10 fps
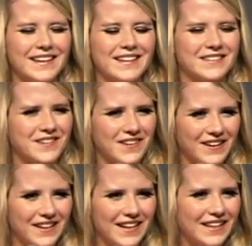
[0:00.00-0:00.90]

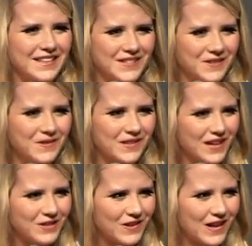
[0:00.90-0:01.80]
Sorry, I get so
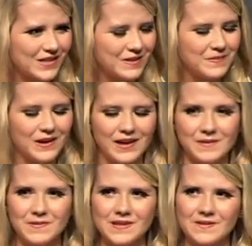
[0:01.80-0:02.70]
sidetracked
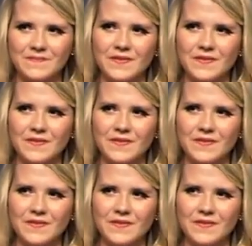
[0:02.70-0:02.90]
sometimes.